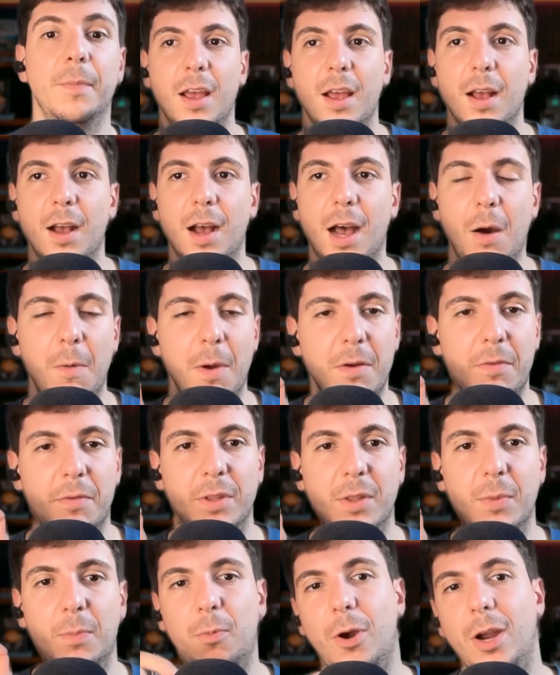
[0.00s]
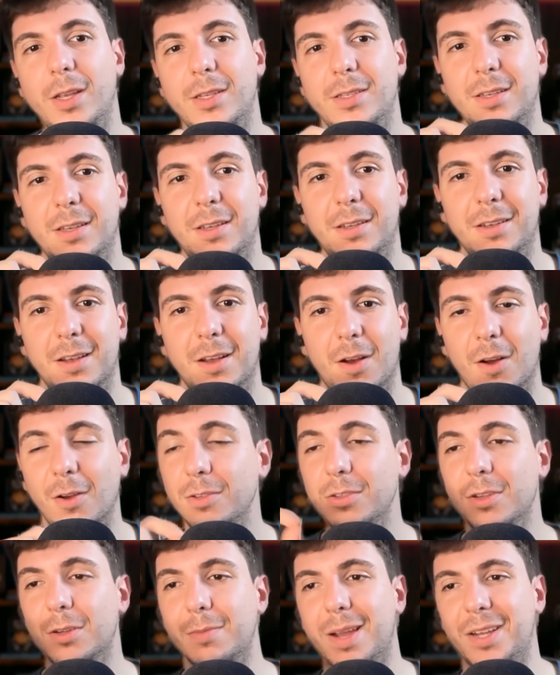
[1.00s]
However, the pricing
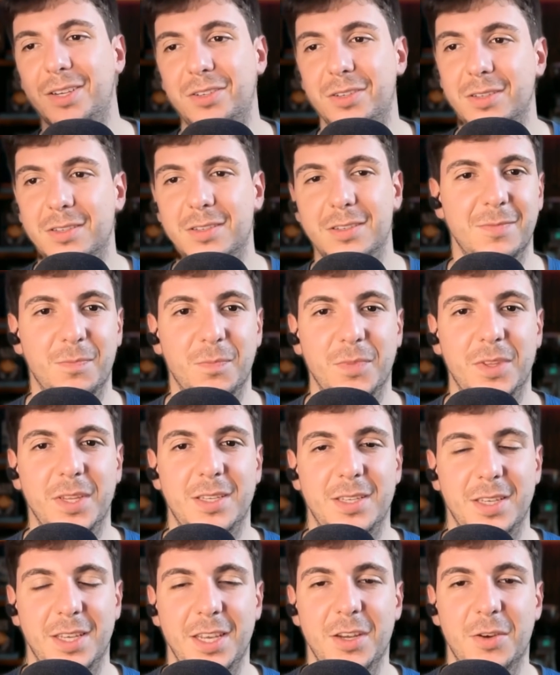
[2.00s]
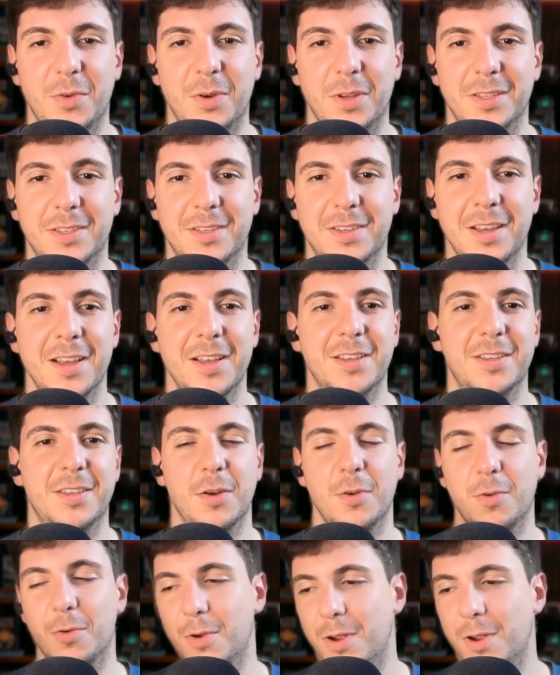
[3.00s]
also matches this increase. So